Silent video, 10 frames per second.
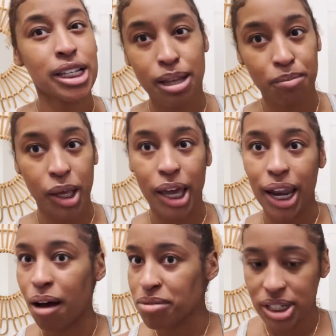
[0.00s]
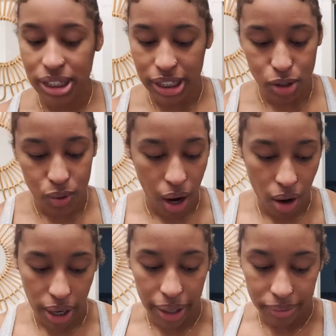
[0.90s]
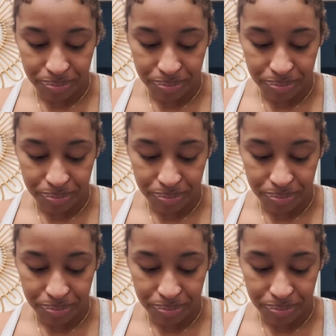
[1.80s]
something, and I was just listening to it all night.